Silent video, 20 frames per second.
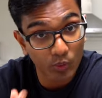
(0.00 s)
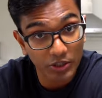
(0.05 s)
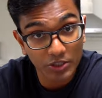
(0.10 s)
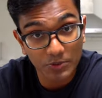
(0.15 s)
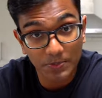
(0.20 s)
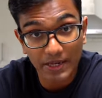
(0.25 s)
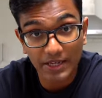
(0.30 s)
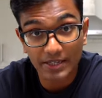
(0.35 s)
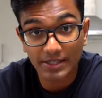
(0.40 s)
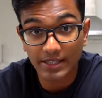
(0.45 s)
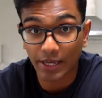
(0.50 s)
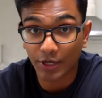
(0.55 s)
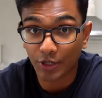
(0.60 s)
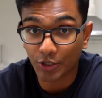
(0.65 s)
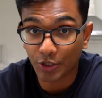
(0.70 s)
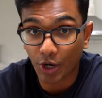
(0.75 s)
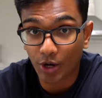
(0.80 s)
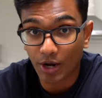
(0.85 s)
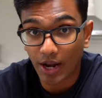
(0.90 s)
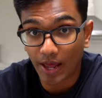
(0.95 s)
which means that
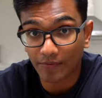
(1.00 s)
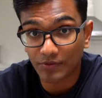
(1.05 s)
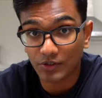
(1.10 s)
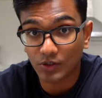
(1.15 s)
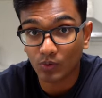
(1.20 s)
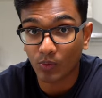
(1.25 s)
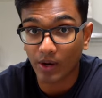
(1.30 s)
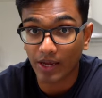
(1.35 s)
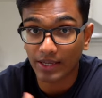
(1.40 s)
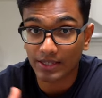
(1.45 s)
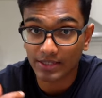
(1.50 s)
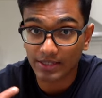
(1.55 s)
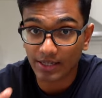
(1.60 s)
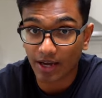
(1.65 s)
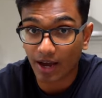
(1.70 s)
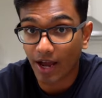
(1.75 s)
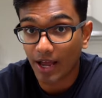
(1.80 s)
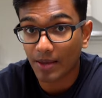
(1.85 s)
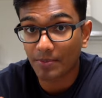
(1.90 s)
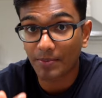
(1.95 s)
you don't have to waste
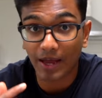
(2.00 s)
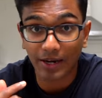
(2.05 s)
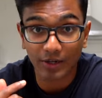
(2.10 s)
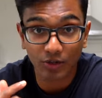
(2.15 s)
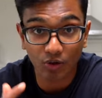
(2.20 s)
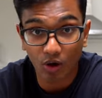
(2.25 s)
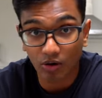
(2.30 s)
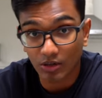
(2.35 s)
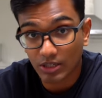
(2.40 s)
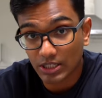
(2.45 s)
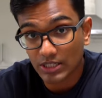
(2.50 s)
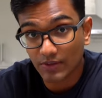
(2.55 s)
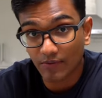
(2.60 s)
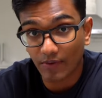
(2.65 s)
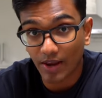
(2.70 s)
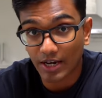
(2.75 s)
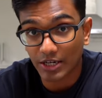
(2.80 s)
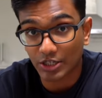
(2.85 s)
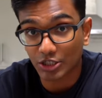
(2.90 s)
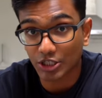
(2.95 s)
time and cognitive
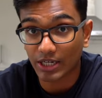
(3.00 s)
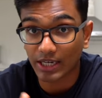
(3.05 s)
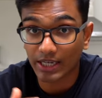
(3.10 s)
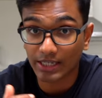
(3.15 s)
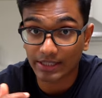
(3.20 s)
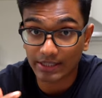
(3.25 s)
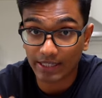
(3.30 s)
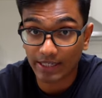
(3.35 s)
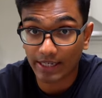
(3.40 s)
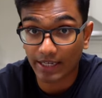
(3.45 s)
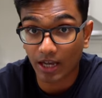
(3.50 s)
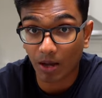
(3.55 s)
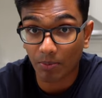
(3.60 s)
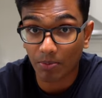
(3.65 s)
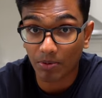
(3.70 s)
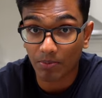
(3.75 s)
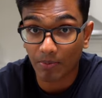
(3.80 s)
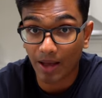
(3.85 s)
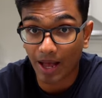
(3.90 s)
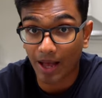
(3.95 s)
energy digging
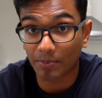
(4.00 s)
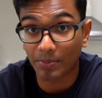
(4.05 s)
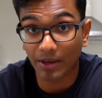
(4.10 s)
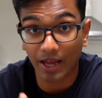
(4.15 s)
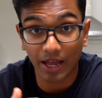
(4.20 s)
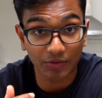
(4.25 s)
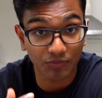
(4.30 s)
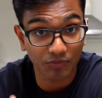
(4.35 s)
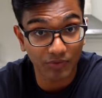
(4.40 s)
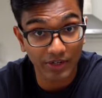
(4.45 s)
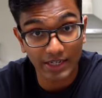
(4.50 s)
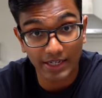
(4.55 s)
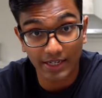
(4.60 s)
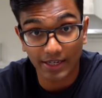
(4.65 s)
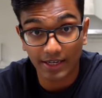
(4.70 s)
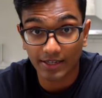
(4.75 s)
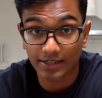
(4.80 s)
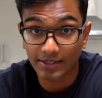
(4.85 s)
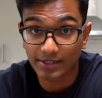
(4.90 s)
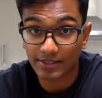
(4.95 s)
up a map and
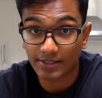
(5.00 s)
reading it,